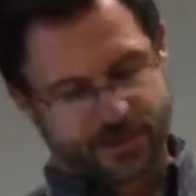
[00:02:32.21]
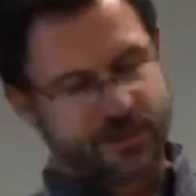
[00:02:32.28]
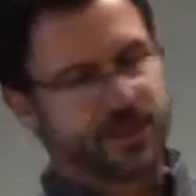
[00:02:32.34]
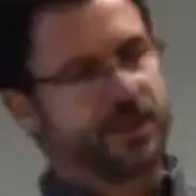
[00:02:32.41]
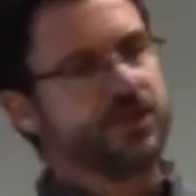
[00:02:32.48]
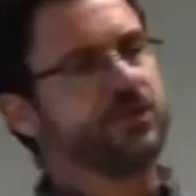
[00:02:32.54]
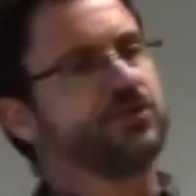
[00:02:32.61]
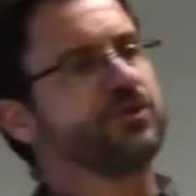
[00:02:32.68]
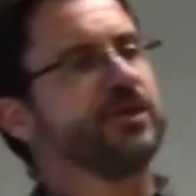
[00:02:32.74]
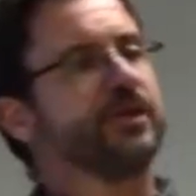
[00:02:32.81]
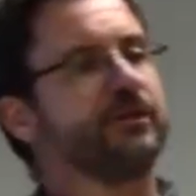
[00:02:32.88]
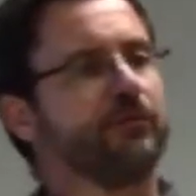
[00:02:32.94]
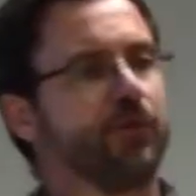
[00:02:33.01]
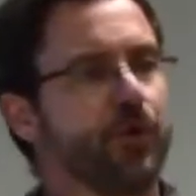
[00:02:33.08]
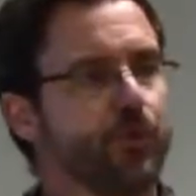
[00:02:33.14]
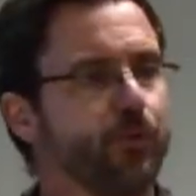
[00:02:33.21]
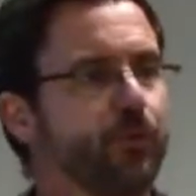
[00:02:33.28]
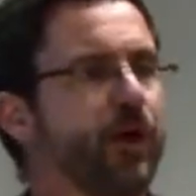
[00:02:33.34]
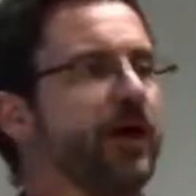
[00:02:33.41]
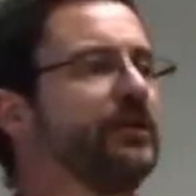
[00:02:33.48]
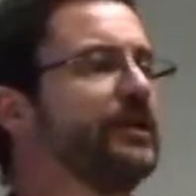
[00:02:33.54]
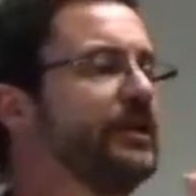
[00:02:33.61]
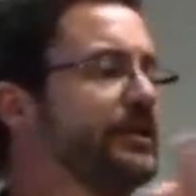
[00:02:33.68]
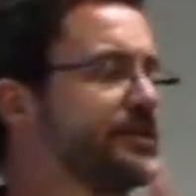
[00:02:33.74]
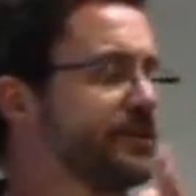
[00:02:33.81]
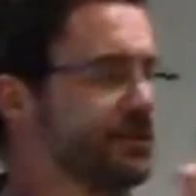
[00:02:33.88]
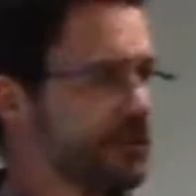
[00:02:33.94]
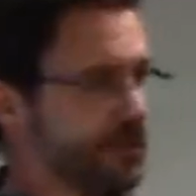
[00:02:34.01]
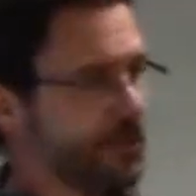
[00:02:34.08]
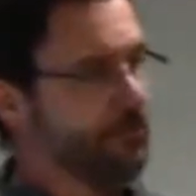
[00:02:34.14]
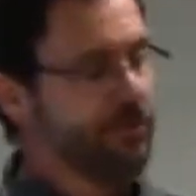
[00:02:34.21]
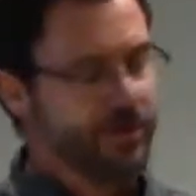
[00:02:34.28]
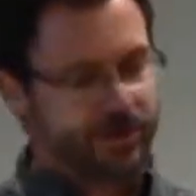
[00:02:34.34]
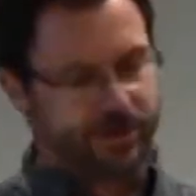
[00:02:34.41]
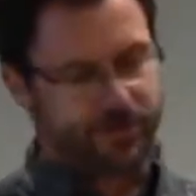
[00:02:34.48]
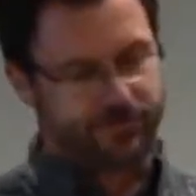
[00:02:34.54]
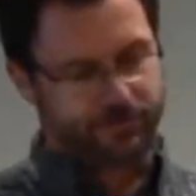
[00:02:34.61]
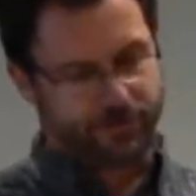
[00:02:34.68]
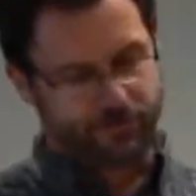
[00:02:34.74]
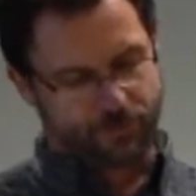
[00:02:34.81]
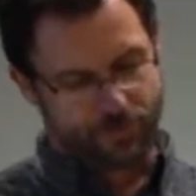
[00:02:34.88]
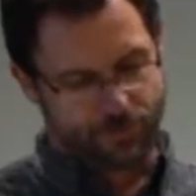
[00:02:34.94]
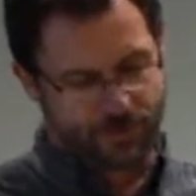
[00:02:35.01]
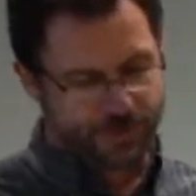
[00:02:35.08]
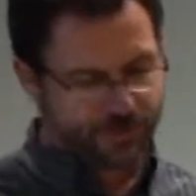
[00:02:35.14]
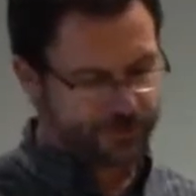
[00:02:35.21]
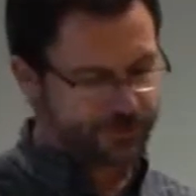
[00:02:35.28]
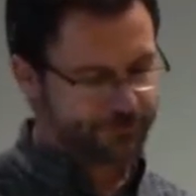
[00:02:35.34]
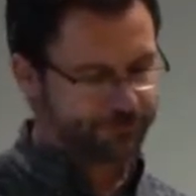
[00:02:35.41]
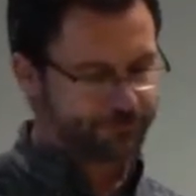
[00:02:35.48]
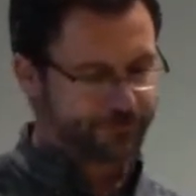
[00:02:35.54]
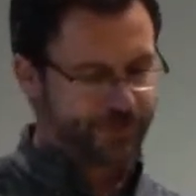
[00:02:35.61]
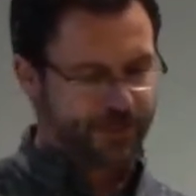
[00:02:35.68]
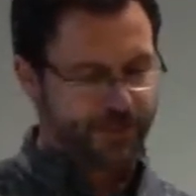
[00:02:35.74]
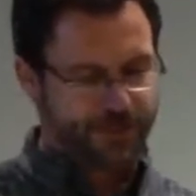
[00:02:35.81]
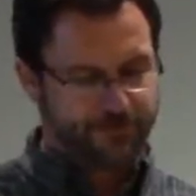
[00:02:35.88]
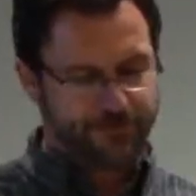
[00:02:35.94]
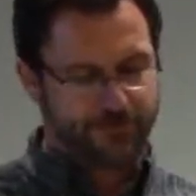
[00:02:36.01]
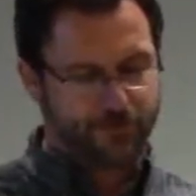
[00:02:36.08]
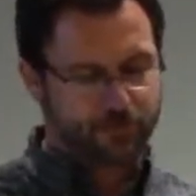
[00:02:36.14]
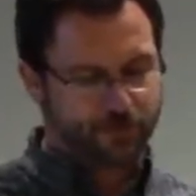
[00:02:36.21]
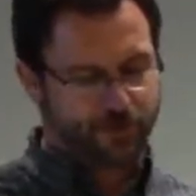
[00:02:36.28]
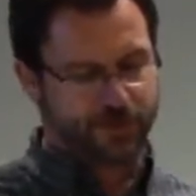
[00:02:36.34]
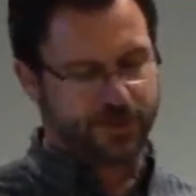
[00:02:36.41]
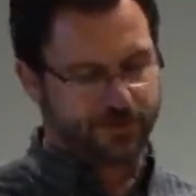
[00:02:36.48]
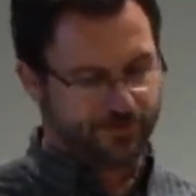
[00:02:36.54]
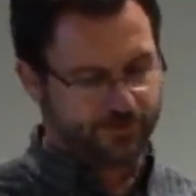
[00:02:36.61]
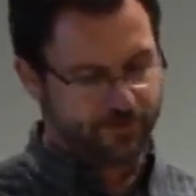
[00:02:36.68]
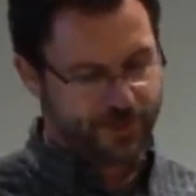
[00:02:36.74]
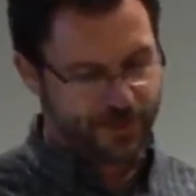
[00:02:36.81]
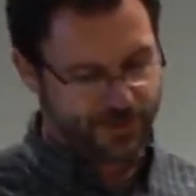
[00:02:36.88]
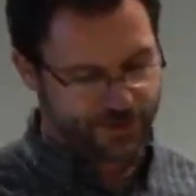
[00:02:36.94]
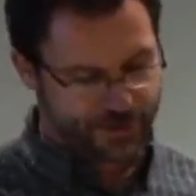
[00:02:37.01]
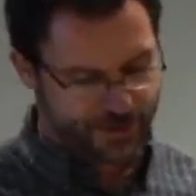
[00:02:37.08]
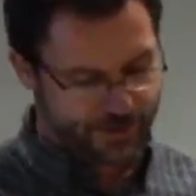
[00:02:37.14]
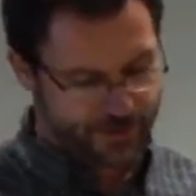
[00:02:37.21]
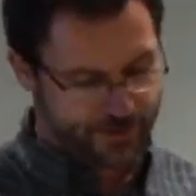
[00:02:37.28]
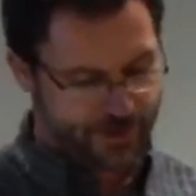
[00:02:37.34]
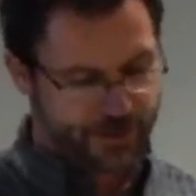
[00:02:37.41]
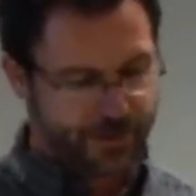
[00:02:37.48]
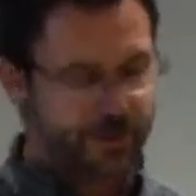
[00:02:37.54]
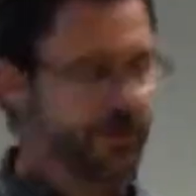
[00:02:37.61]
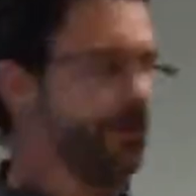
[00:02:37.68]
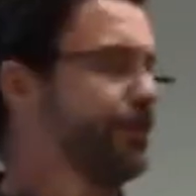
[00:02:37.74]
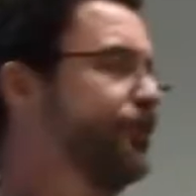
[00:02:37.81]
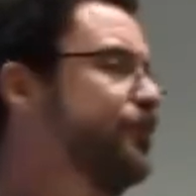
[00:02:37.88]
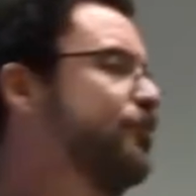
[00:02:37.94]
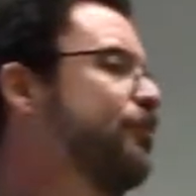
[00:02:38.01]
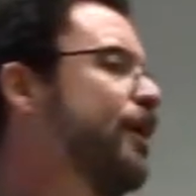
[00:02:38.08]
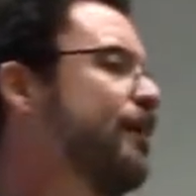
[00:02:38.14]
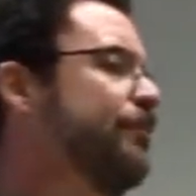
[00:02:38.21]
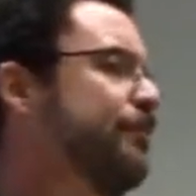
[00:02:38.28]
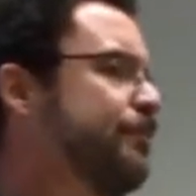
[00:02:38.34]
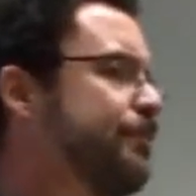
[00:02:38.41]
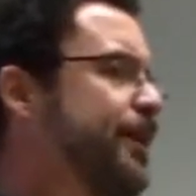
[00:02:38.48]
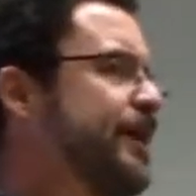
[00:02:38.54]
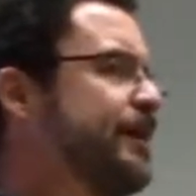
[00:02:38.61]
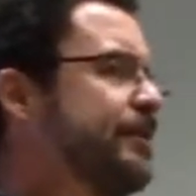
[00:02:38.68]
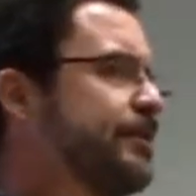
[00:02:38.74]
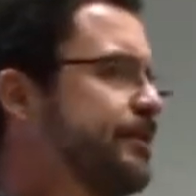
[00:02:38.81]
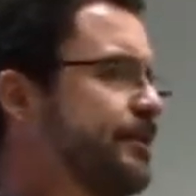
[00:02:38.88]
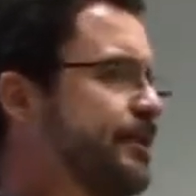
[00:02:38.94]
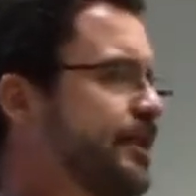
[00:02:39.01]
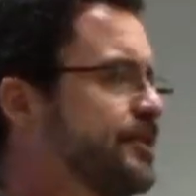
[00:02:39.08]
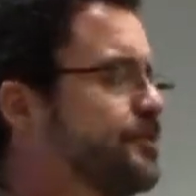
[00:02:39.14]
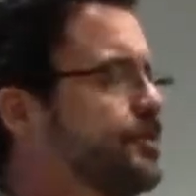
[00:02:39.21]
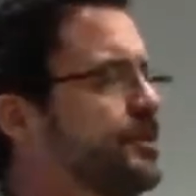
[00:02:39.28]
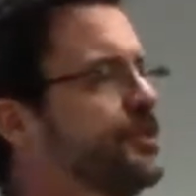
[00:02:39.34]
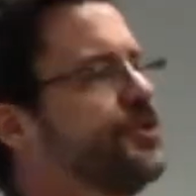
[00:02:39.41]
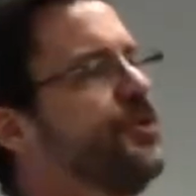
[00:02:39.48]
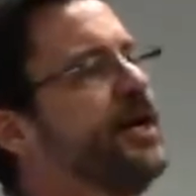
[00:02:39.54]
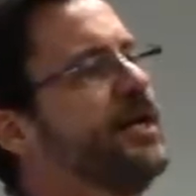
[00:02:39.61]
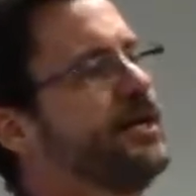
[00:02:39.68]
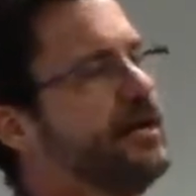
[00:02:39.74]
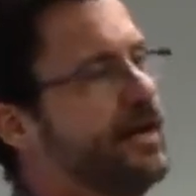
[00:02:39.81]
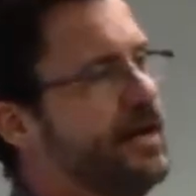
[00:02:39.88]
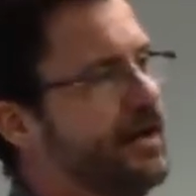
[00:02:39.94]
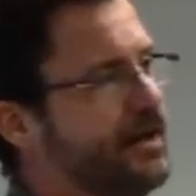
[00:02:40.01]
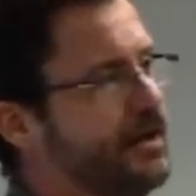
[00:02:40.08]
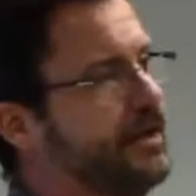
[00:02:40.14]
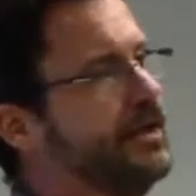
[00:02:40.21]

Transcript: then you can run these comparative reports if you put the information in. Do you pay things with a credit card?